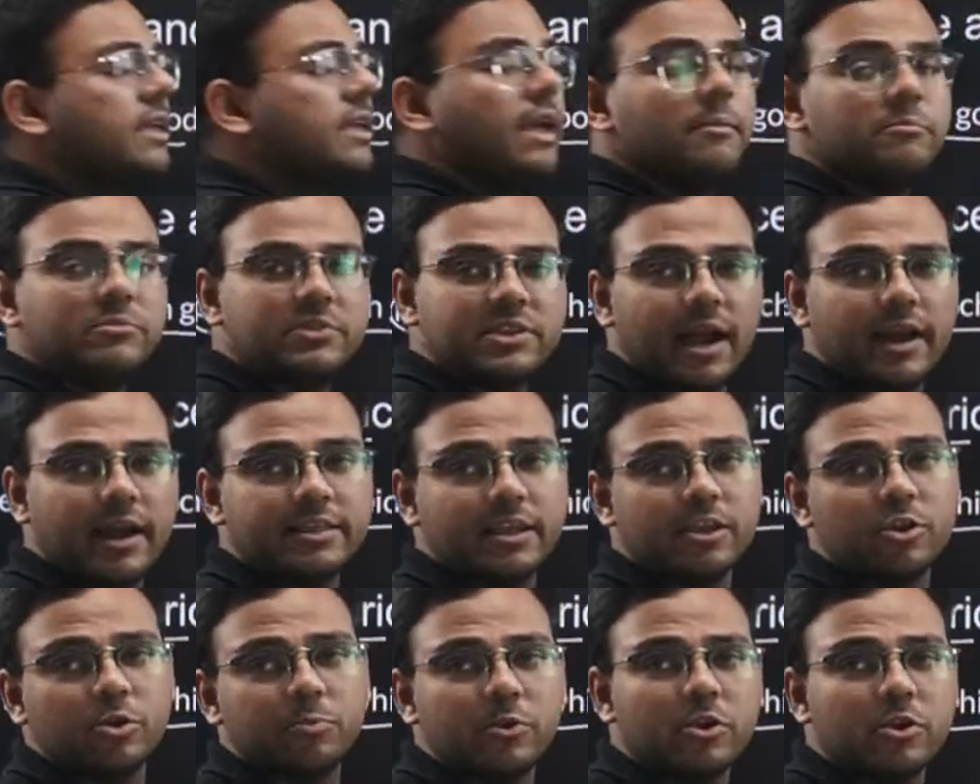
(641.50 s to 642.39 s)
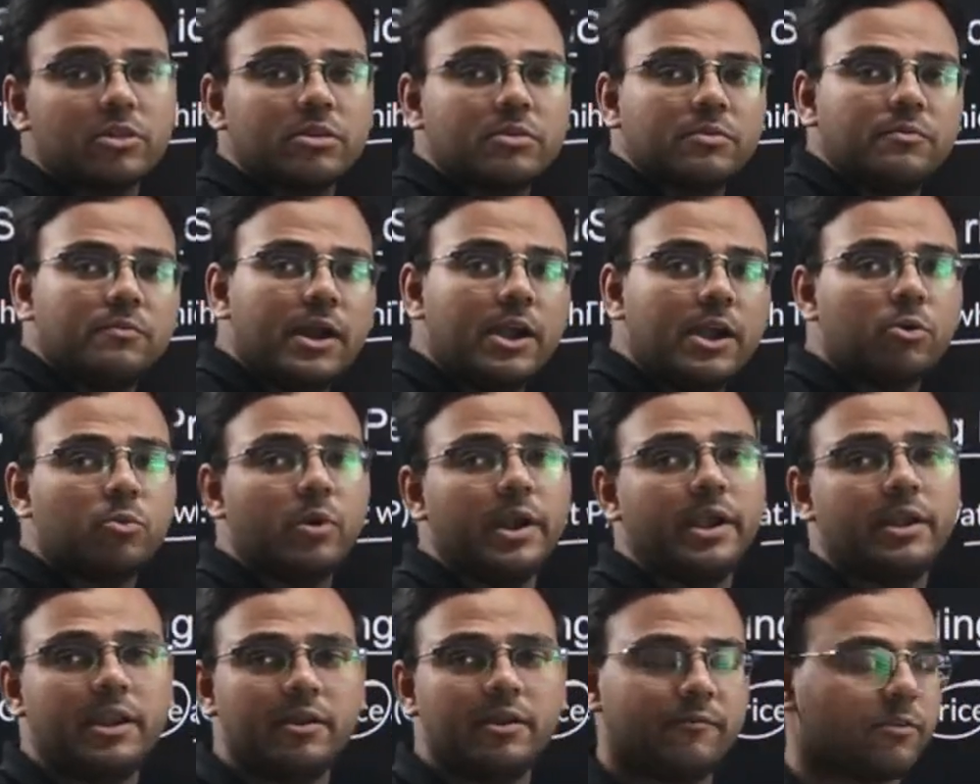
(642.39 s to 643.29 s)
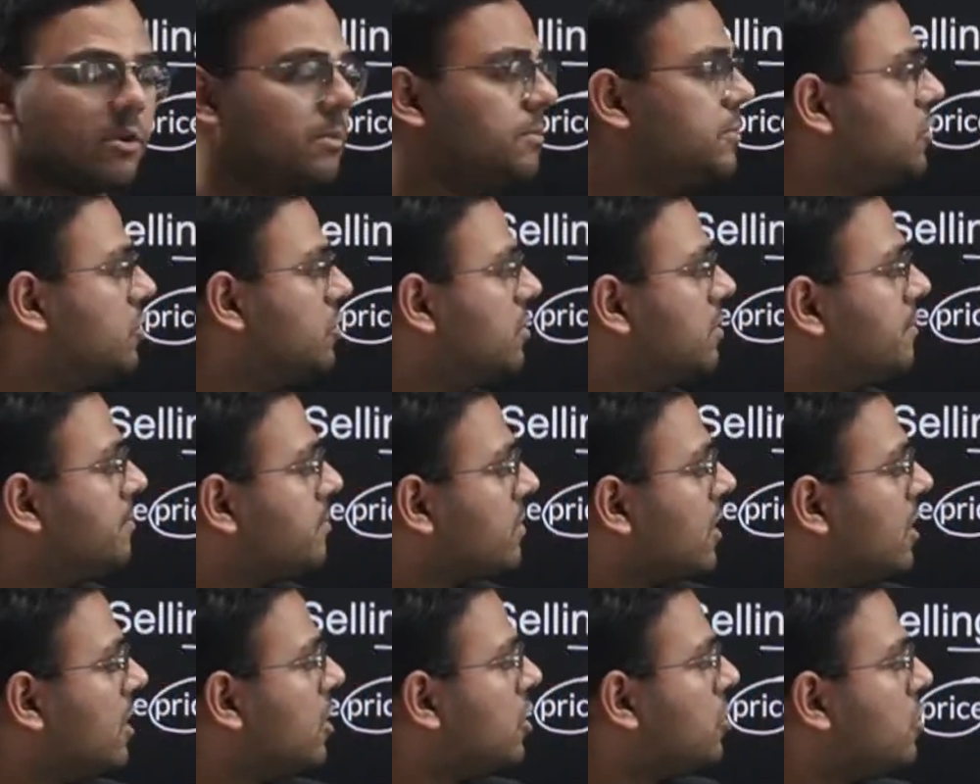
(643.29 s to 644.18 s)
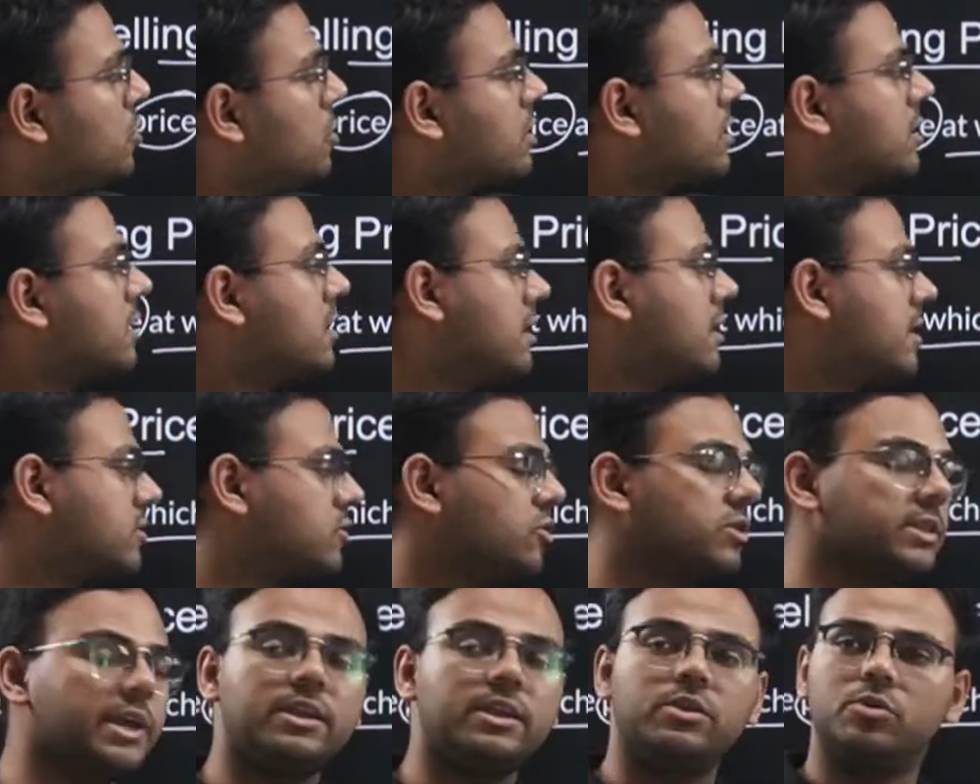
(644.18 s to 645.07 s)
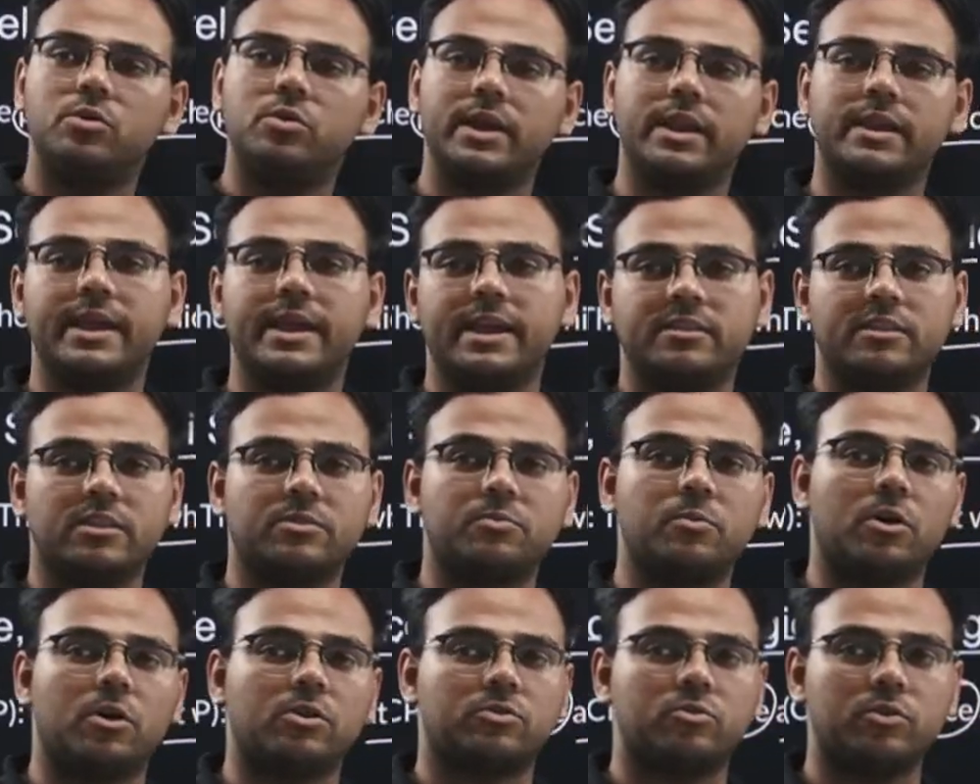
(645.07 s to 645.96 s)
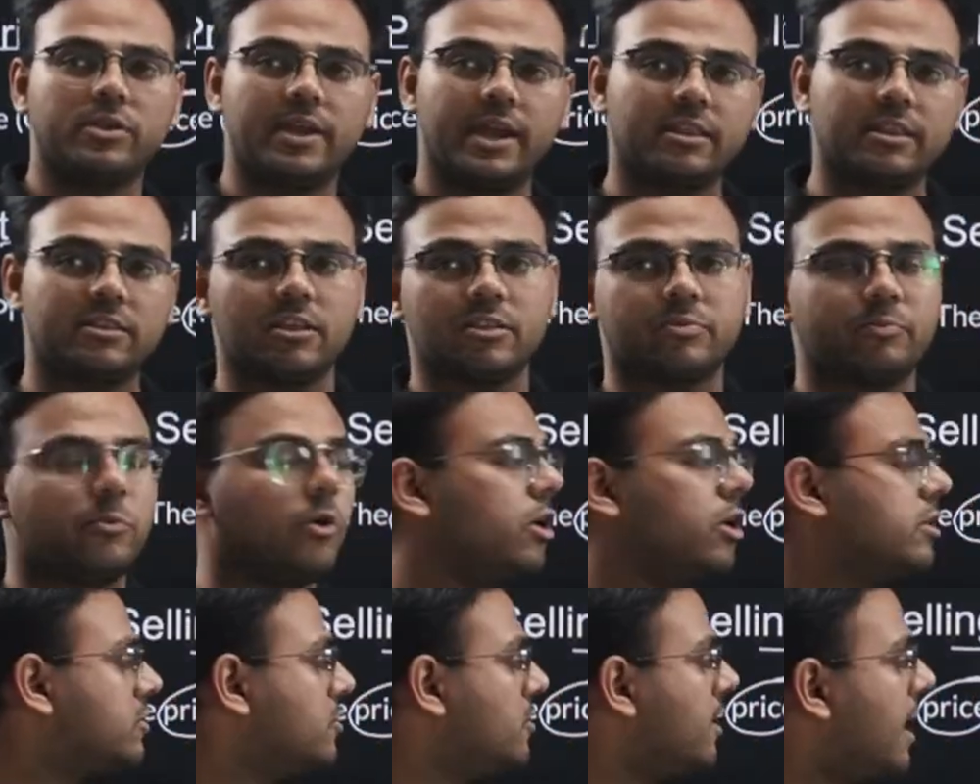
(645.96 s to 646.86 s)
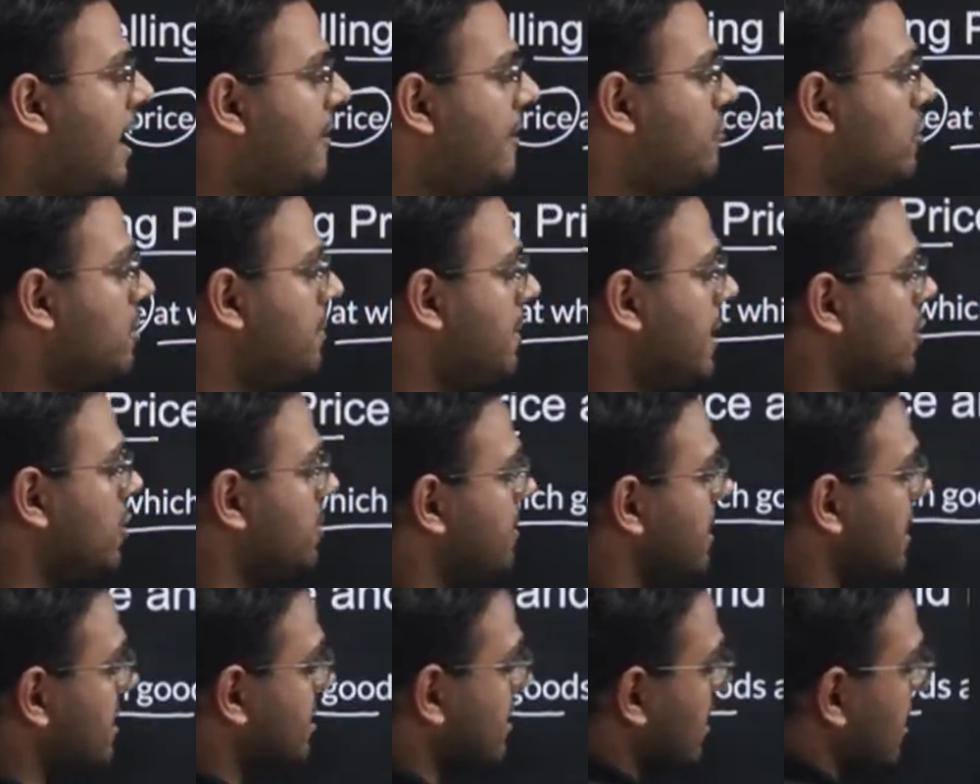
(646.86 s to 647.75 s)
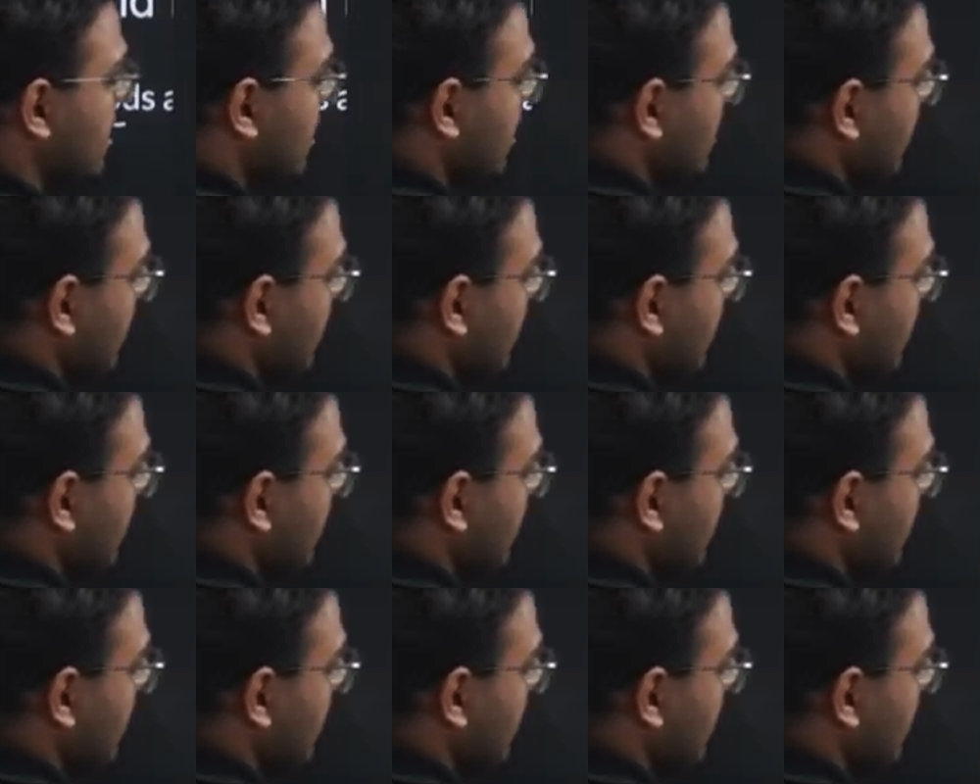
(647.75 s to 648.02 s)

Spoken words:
say I am charging rupees 120 from you so that you can get this box. To get this box, you have to pay rupees